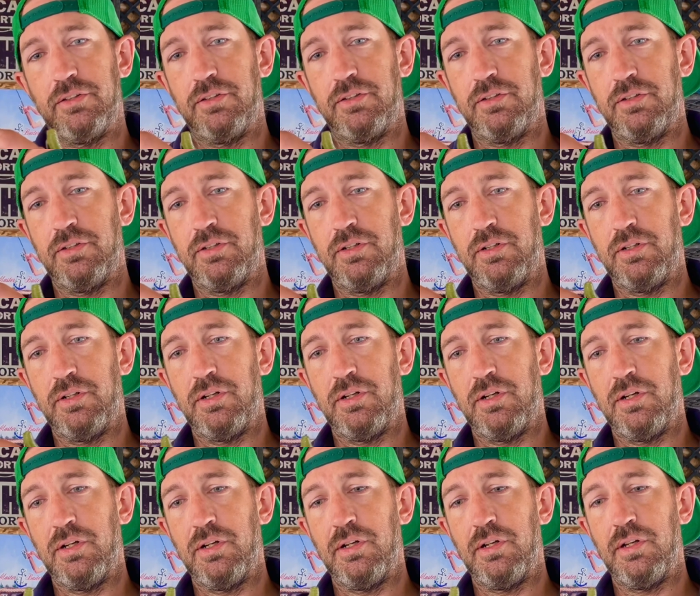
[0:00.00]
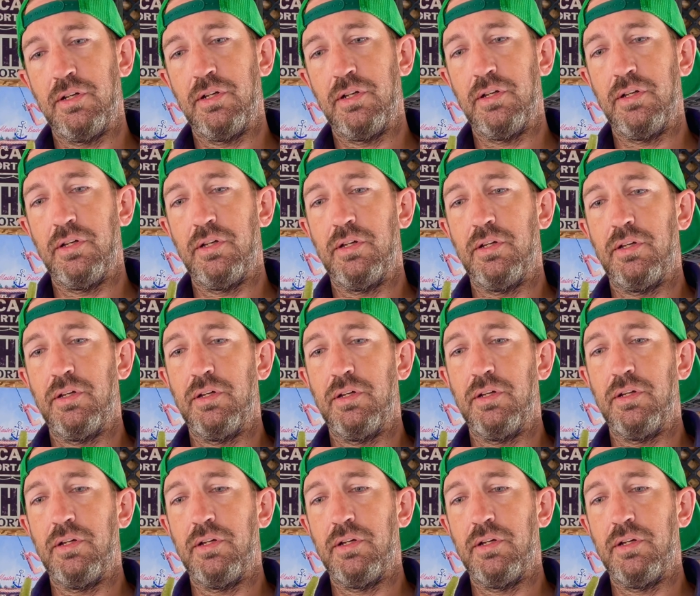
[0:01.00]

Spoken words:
No one is speaking in this clip.